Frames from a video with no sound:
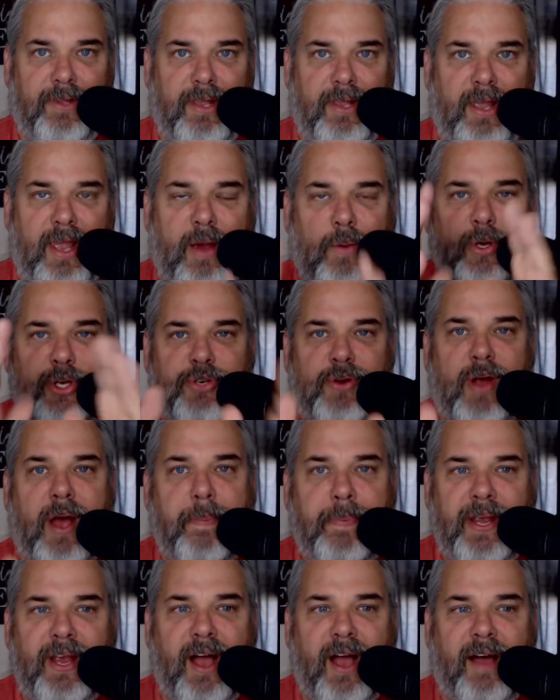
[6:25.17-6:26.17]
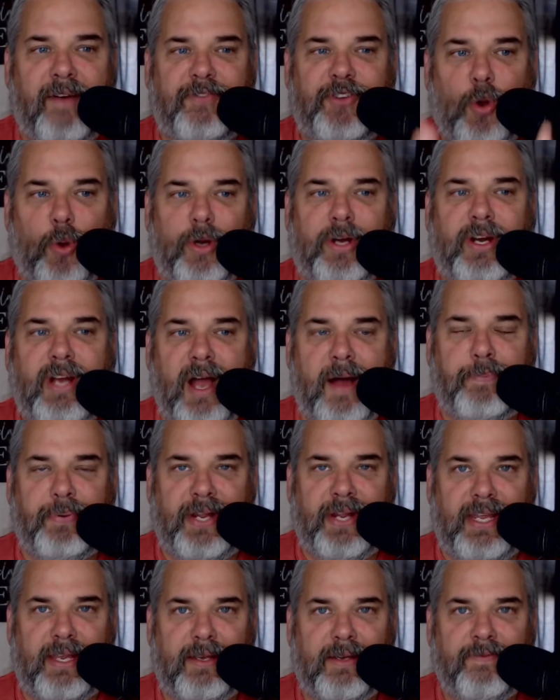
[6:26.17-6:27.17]
And we're dropping off your
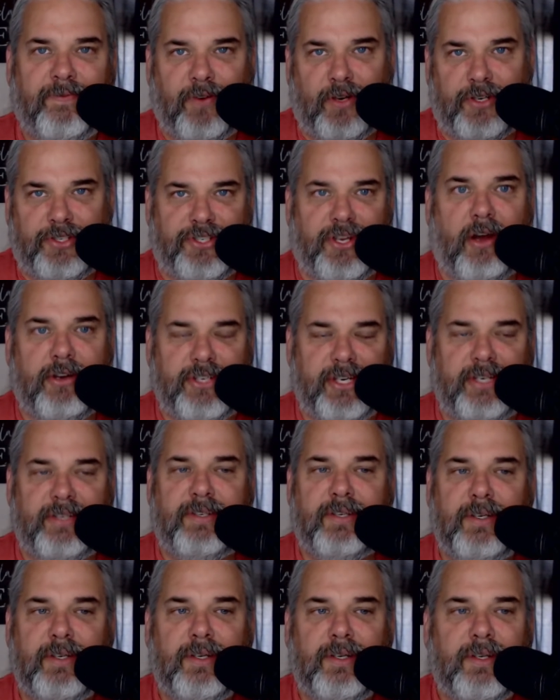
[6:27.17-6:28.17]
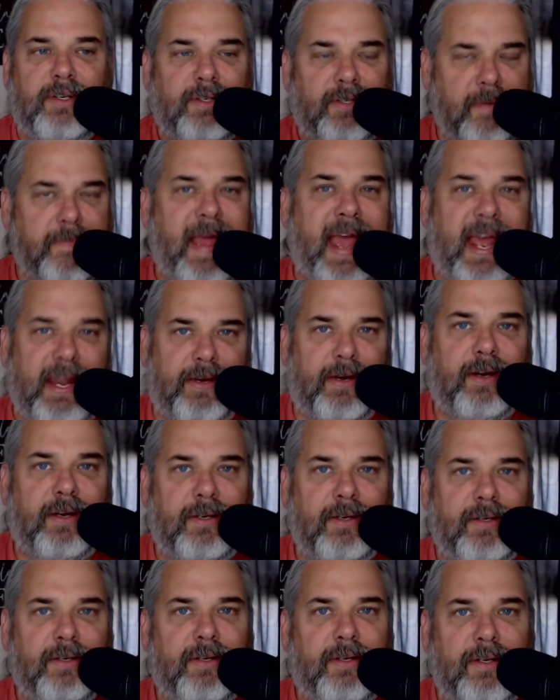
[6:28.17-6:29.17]
company, First Sergeant, Commander,
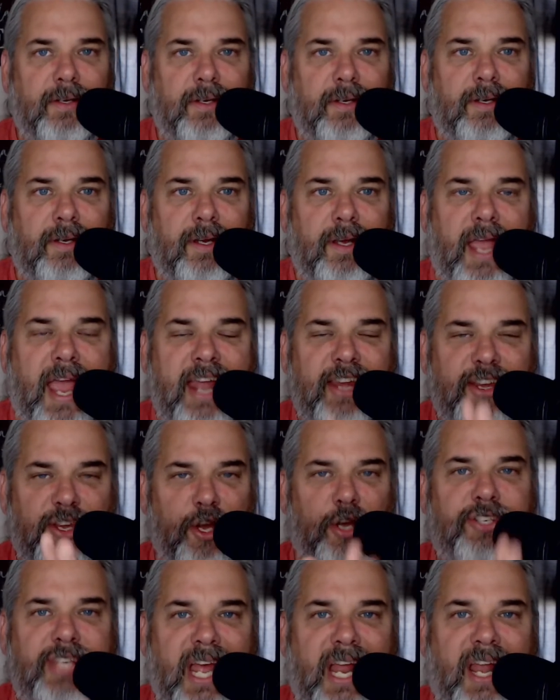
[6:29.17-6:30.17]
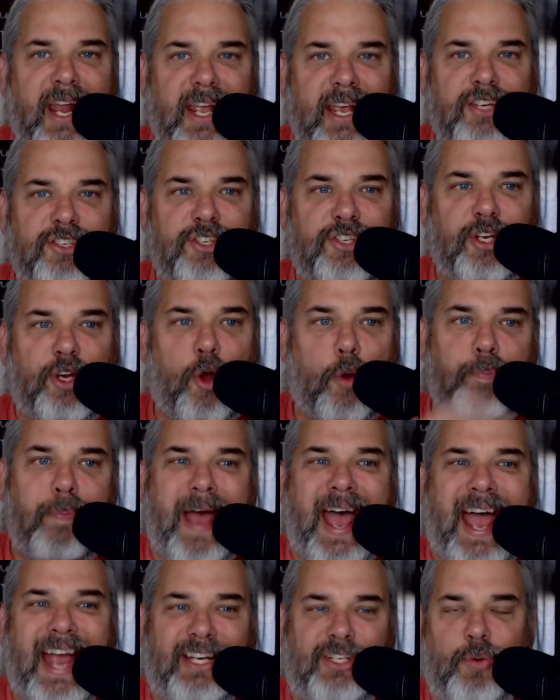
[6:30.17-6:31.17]
and you're telling us to go
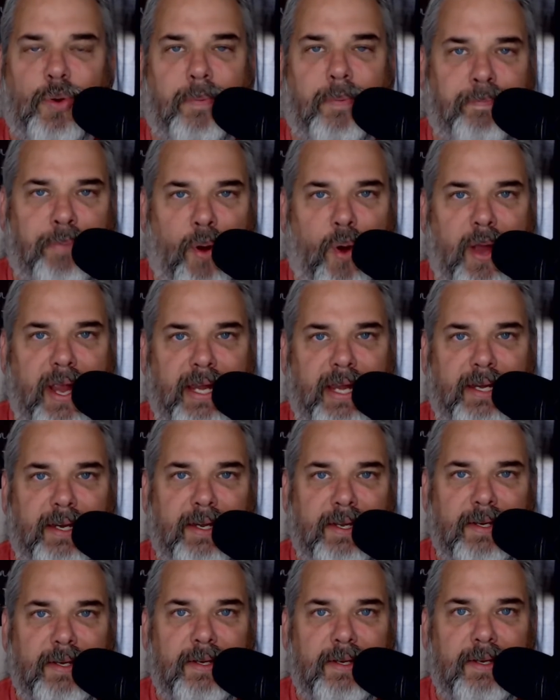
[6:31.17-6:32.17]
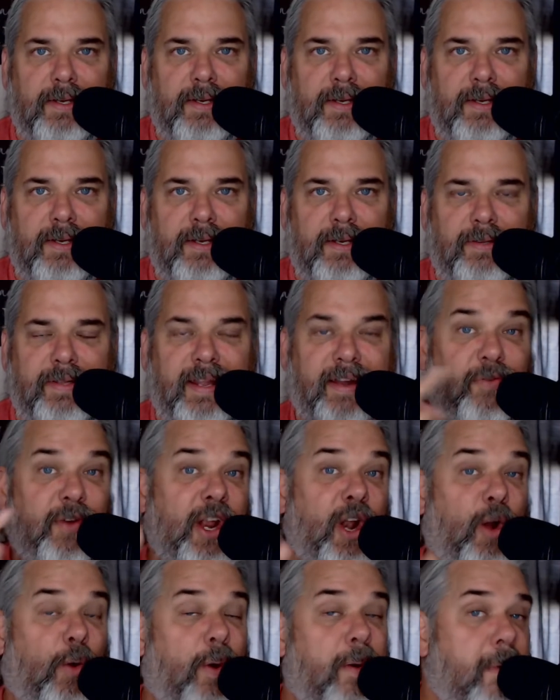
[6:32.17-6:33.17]
back to a point that if we
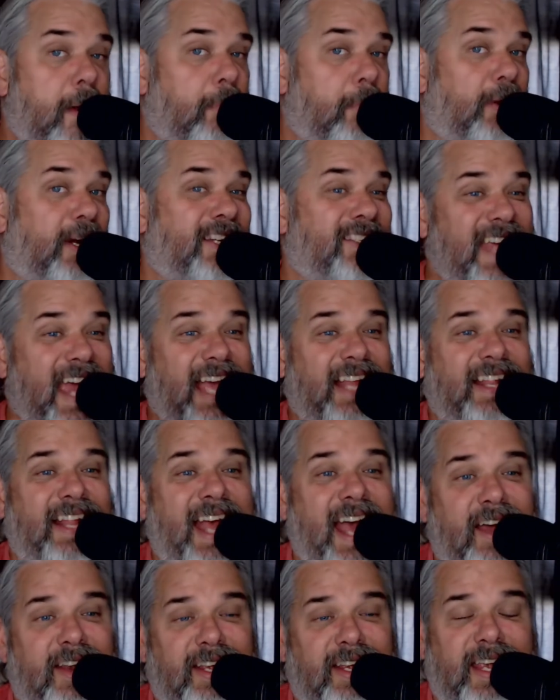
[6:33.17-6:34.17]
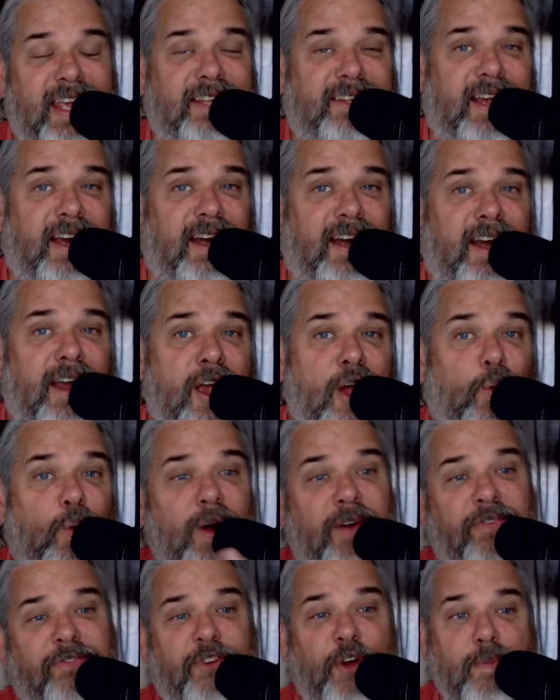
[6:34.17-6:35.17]
don't remember exactly how to get there,
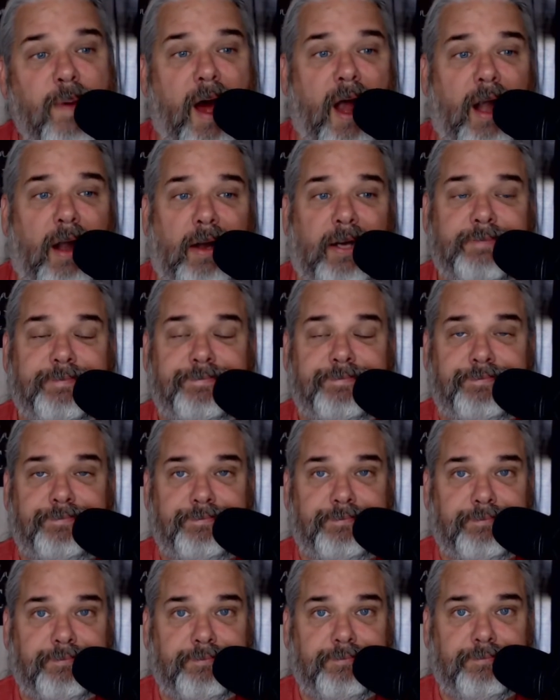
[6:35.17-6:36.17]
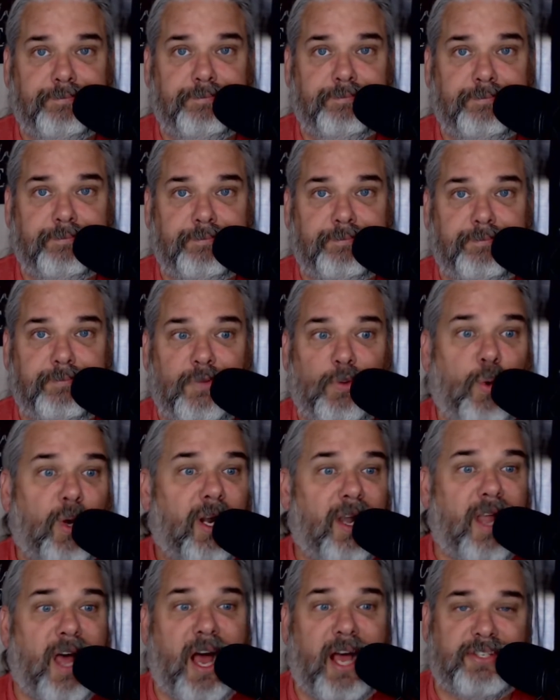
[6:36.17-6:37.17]
we're FUBAR. We're
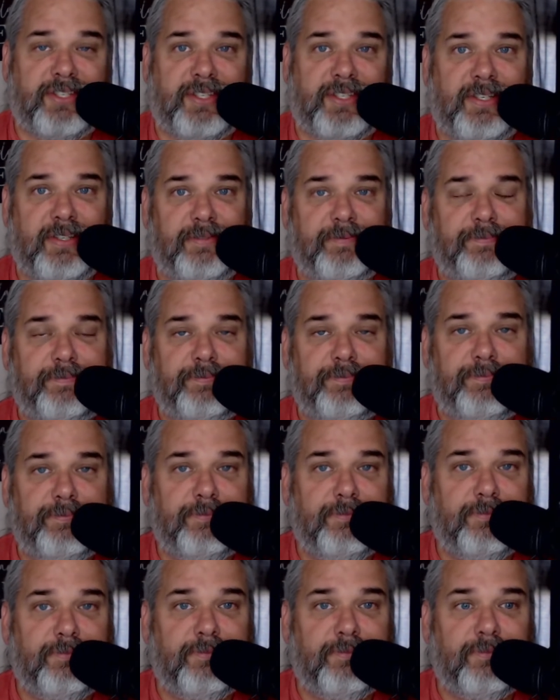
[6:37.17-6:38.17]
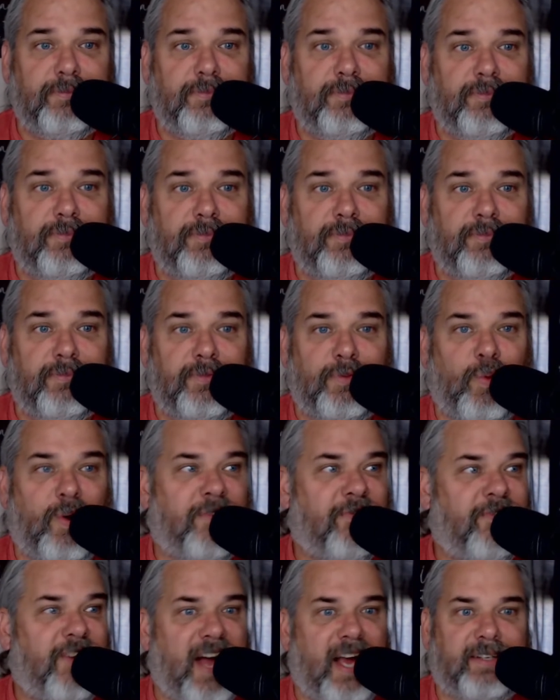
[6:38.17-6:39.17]
lost. We're
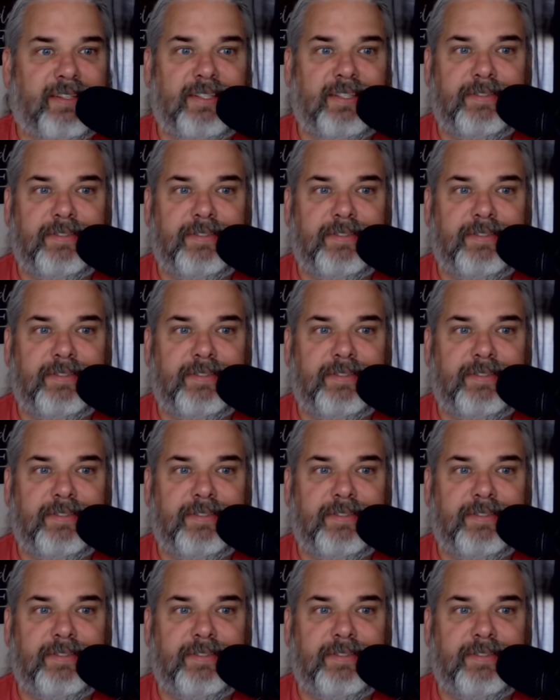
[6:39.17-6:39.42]
fucked.